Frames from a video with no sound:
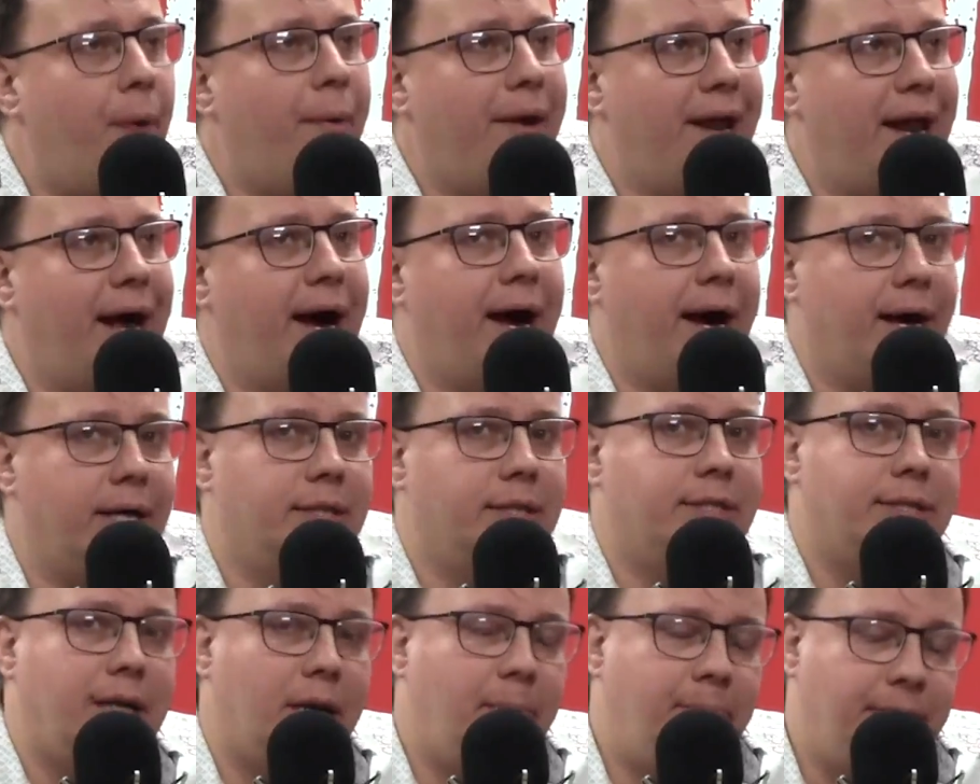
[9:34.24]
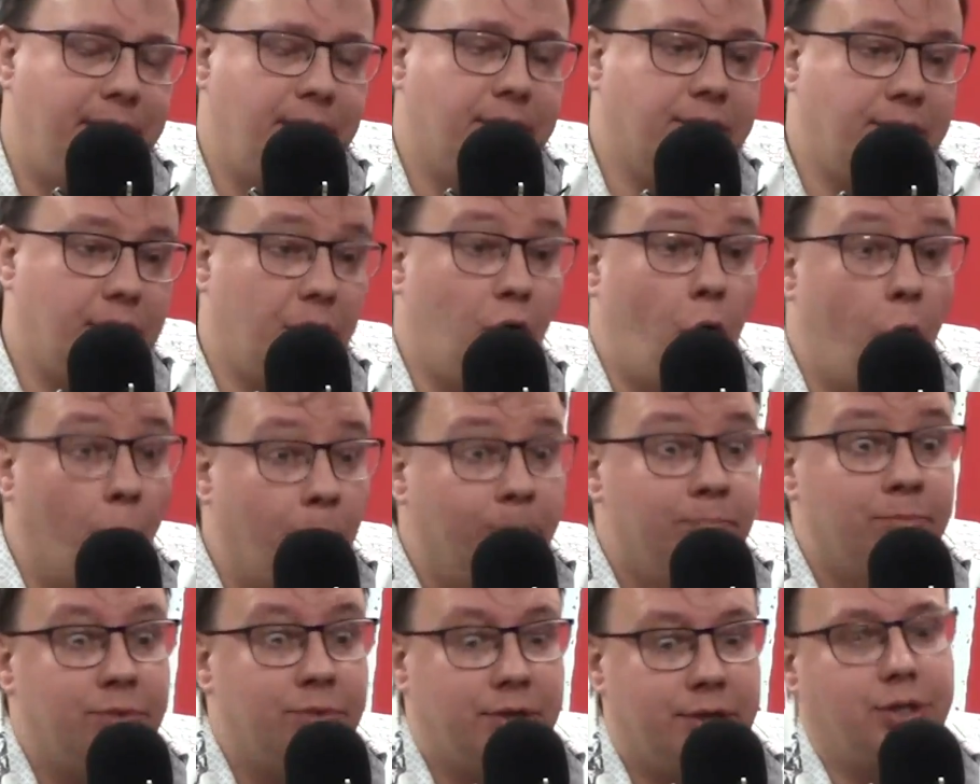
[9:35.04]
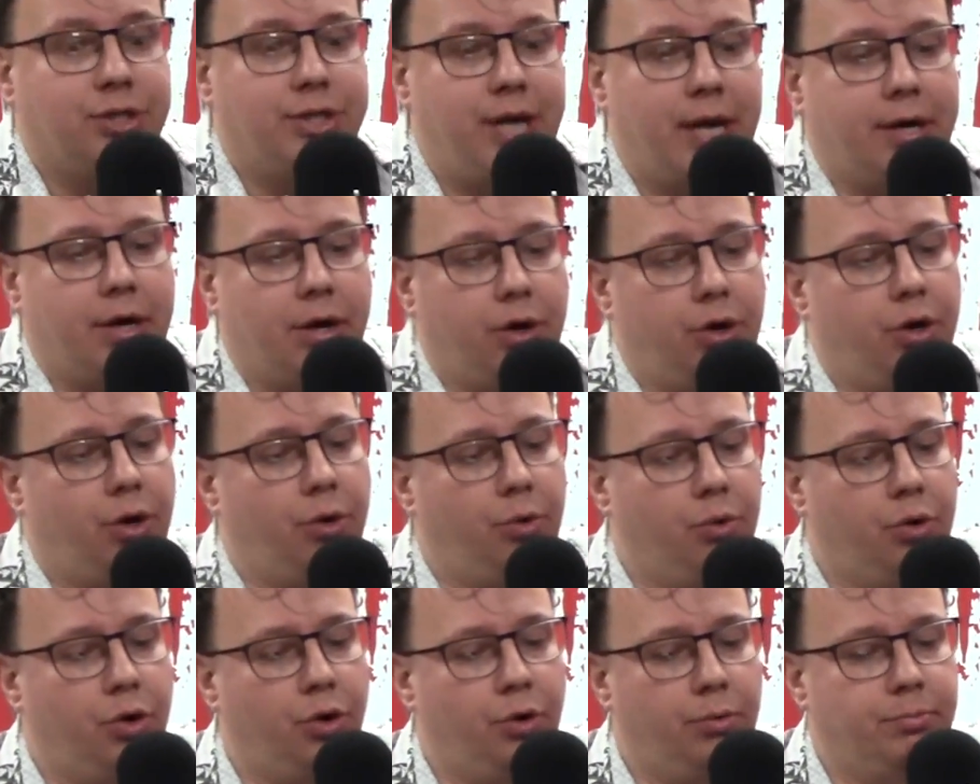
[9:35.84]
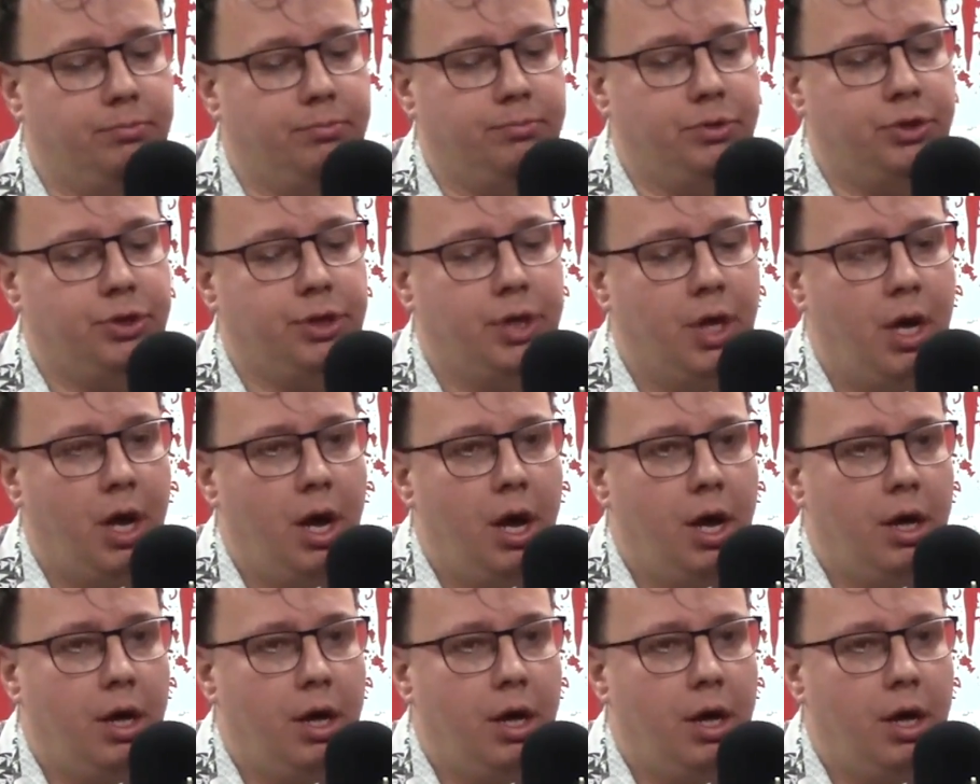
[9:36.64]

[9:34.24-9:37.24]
in hindsight, because the second goal comes,